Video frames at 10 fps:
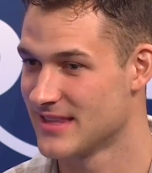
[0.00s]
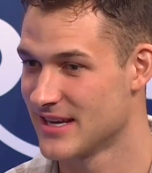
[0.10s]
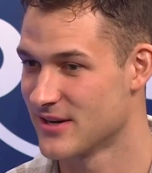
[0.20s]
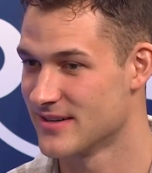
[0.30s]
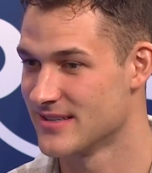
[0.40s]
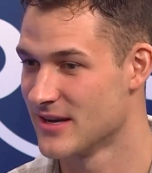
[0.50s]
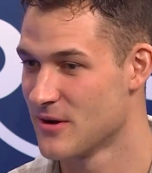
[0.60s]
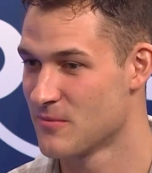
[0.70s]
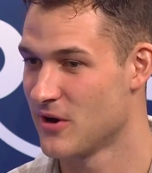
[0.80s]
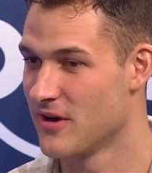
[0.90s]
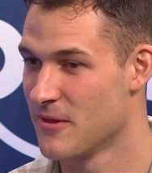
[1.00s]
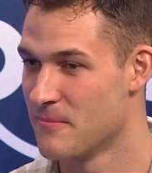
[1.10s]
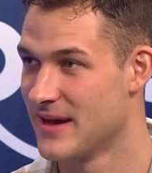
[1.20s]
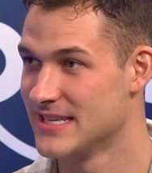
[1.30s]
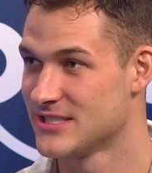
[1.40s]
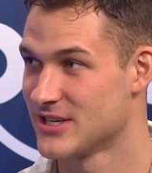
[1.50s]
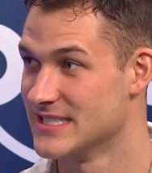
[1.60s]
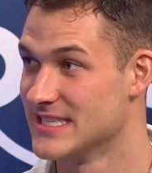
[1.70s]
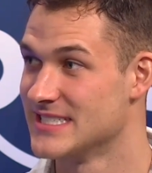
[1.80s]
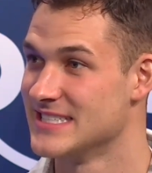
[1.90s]
They're probably the best
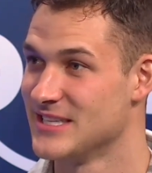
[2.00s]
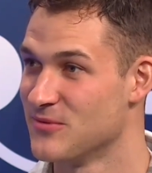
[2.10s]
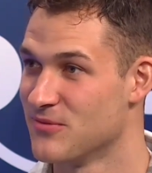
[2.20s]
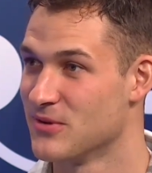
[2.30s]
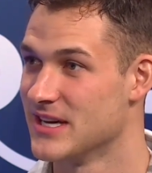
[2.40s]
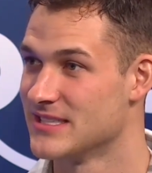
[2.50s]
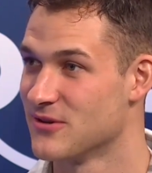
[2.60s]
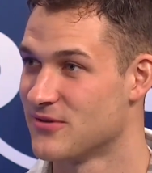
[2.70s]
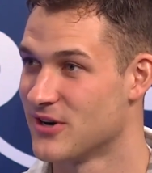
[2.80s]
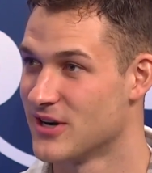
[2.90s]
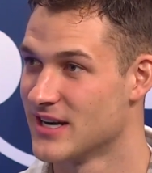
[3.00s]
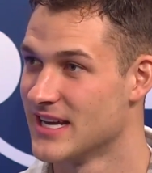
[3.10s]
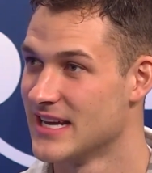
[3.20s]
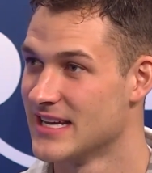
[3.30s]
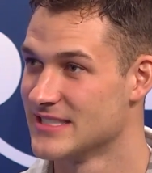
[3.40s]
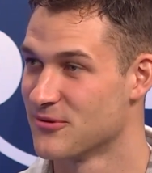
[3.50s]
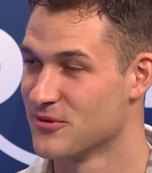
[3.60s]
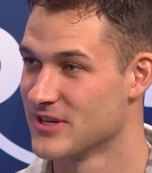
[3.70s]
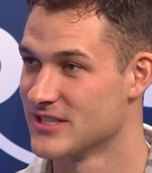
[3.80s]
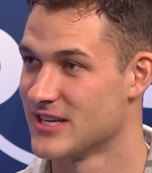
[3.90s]
transition team we've played so far, so they're
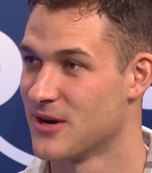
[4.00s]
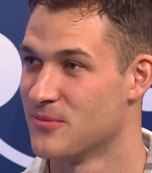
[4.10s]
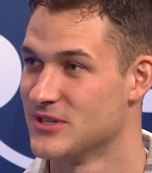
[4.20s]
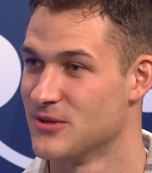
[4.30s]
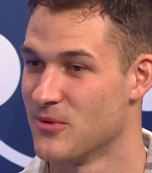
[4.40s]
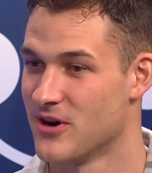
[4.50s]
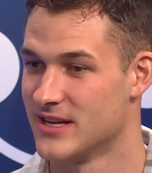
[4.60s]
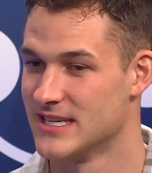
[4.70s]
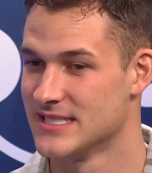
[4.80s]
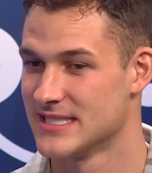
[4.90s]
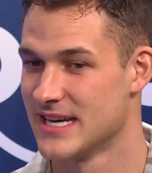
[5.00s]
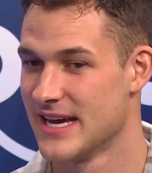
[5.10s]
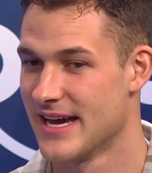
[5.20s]
really going to try to push the ball on us.